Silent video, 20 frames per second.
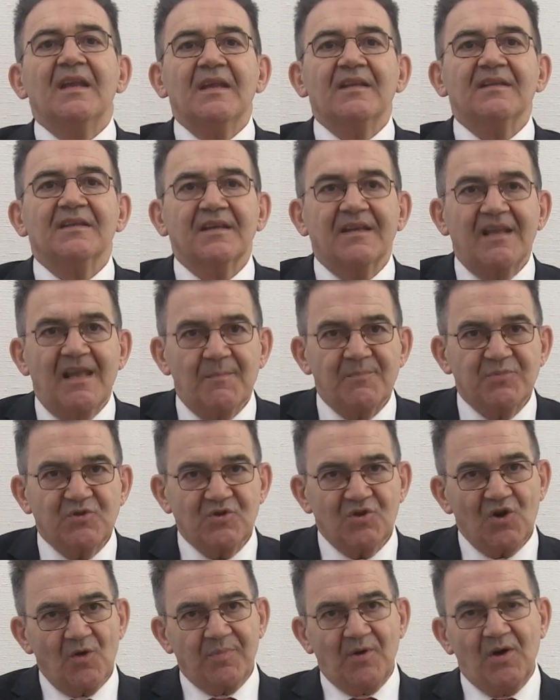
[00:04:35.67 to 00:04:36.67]
in the
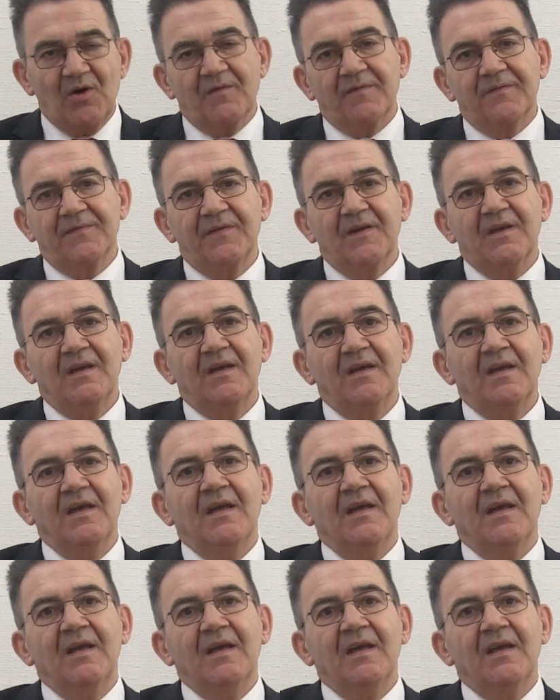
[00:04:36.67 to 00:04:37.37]
caption above.